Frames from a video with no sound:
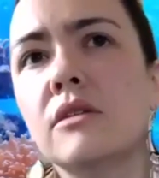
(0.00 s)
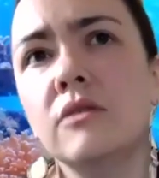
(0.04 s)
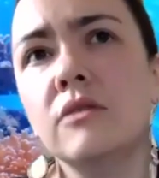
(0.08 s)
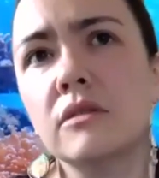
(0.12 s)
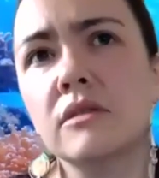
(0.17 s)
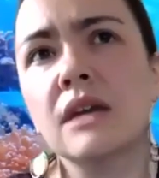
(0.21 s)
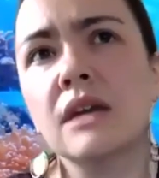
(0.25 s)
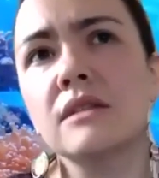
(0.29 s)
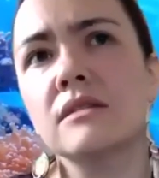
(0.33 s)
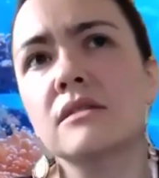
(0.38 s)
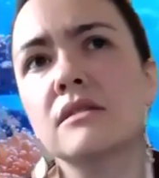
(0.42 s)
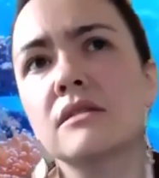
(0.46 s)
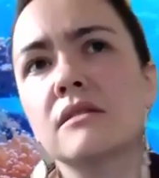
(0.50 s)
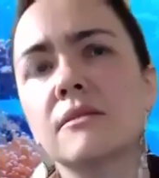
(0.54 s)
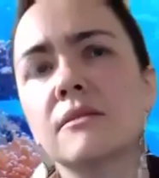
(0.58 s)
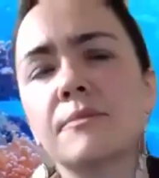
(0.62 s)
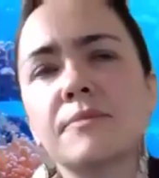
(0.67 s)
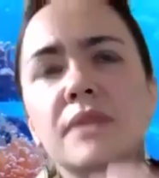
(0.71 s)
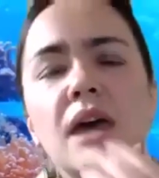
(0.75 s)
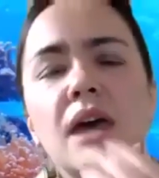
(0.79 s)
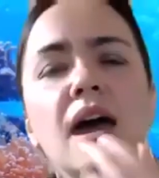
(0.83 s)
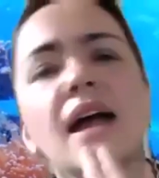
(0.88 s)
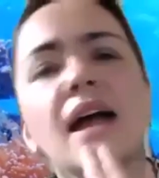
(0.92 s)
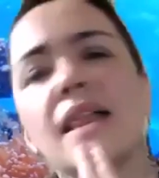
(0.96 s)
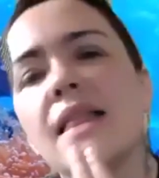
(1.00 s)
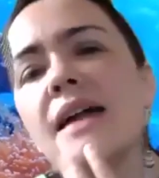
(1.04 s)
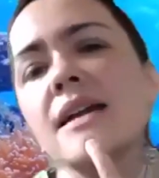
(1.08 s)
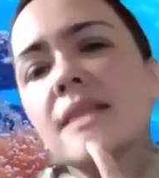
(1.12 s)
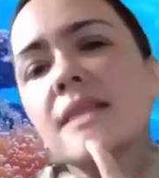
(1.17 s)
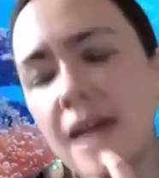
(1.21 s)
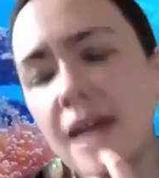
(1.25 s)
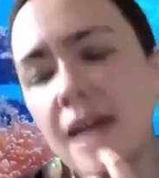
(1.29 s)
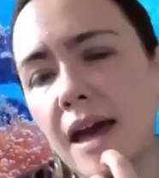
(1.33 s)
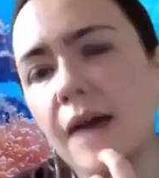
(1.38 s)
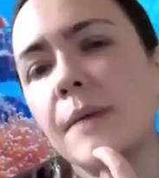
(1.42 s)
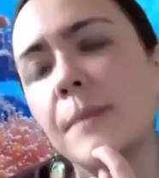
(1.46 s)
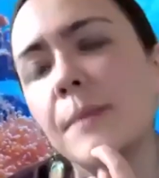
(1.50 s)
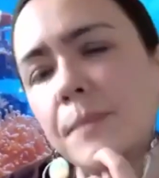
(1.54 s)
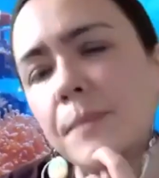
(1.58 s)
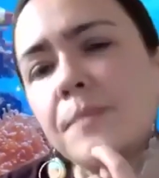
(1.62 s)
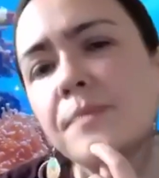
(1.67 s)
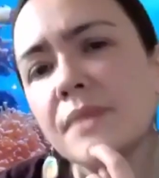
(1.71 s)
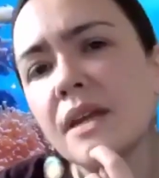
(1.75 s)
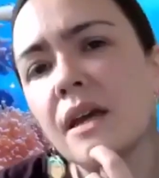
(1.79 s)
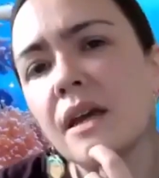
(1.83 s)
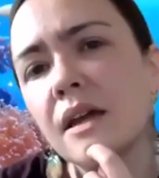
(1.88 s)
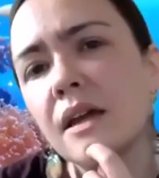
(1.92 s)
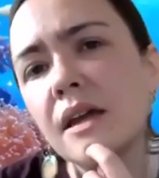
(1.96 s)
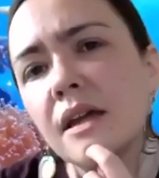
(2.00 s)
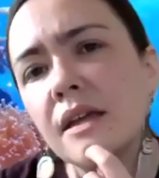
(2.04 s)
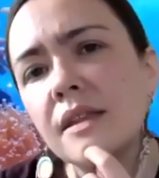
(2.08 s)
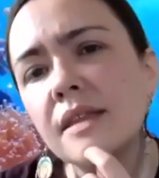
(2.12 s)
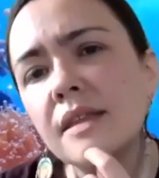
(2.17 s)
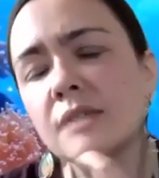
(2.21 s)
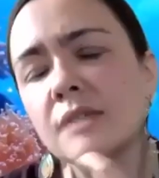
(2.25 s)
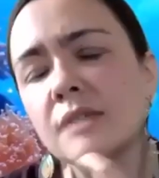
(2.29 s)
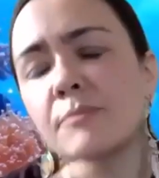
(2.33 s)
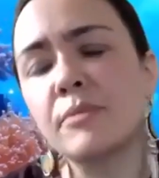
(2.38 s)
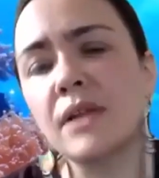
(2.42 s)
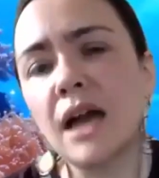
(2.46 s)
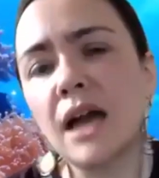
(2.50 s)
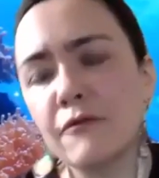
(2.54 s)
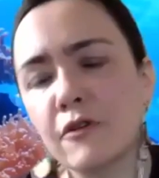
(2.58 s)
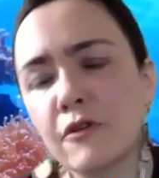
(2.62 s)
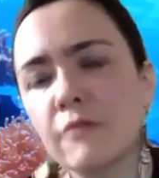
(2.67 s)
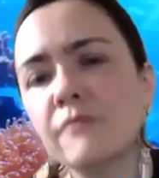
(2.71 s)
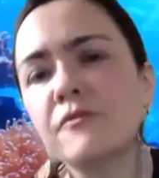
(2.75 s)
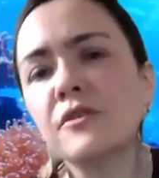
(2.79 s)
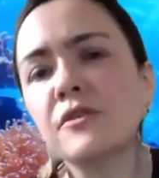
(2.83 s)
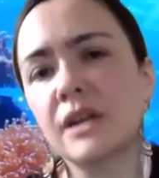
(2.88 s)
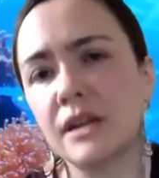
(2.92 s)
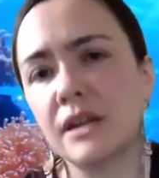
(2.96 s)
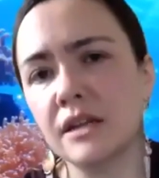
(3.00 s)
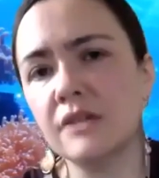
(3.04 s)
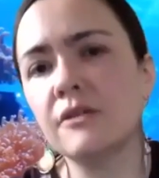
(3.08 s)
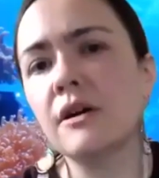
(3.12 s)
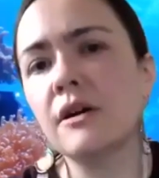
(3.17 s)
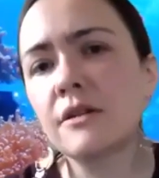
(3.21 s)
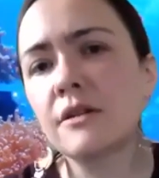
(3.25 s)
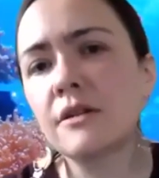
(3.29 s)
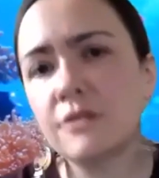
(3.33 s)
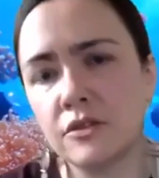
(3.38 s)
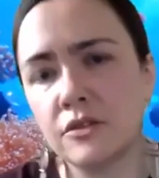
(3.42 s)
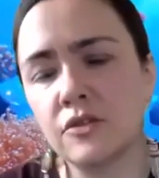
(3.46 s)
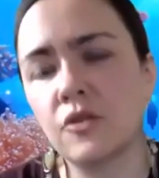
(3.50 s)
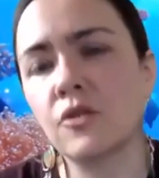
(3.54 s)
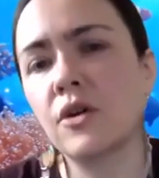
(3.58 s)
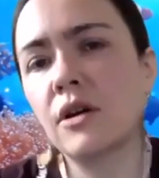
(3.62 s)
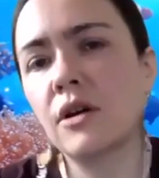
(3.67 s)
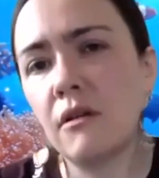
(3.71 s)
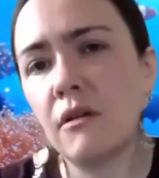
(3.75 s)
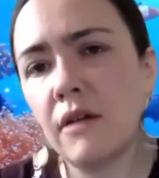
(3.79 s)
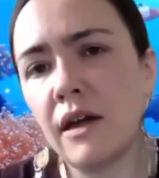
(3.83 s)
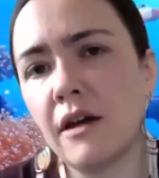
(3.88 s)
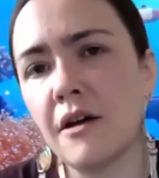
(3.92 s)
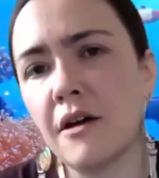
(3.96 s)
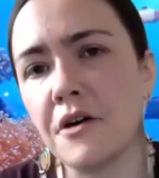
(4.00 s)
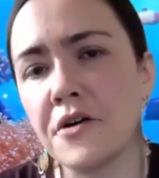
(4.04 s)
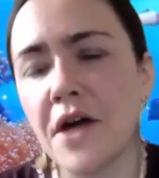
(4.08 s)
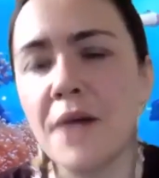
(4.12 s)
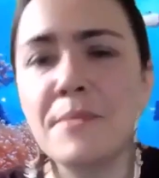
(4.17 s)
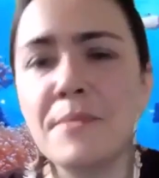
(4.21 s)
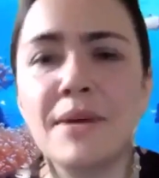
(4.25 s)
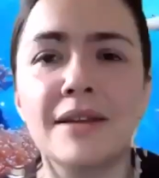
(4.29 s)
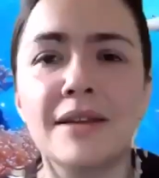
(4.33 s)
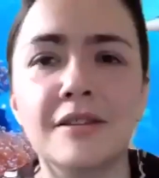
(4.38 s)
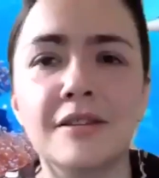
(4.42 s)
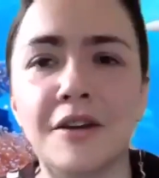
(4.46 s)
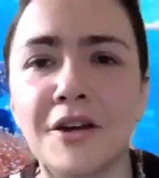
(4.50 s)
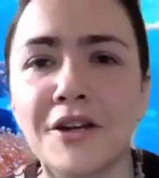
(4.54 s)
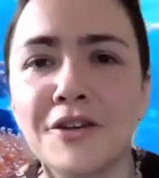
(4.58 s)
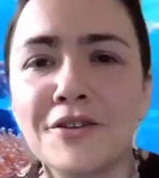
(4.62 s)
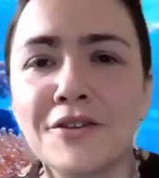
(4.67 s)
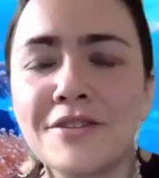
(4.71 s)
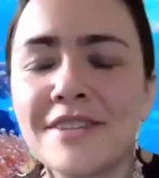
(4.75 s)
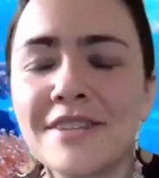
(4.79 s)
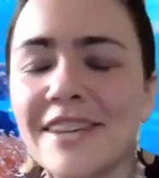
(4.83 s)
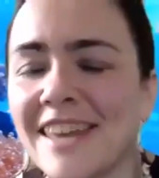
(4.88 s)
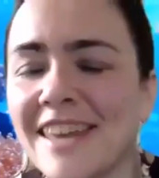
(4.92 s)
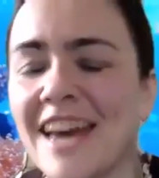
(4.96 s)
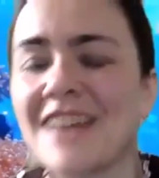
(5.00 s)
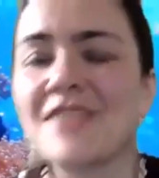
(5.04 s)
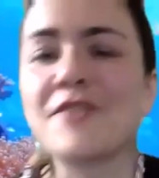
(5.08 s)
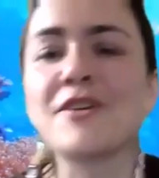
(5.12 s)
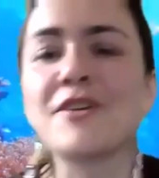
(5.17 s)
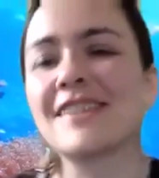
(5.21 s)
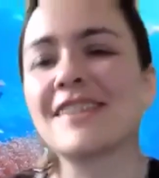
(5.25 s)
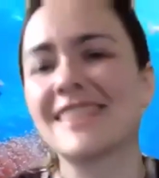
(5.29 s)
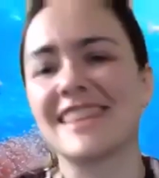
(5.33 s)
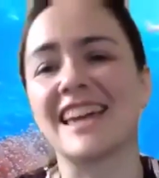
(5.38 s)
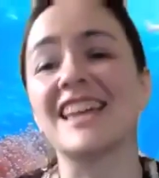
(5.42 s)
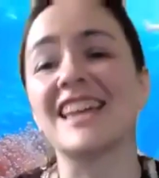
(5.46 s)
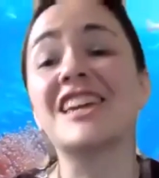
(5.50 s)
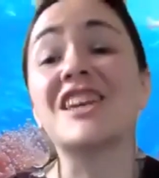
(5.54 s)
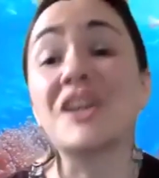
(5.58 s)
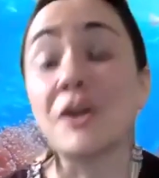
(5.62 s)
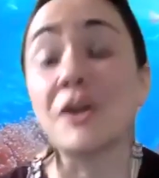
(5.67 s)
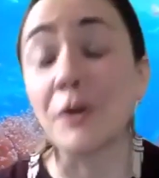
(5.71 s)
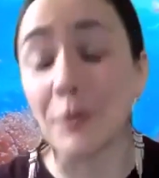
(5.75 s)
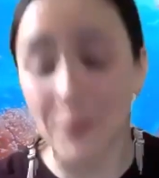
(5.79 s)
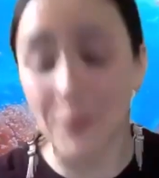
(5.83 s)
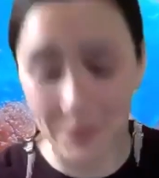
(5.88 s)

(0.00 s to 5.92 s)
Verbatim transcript: that's i like that it's a platform for getting you out of tutorial hell i might start using that lloyd thank you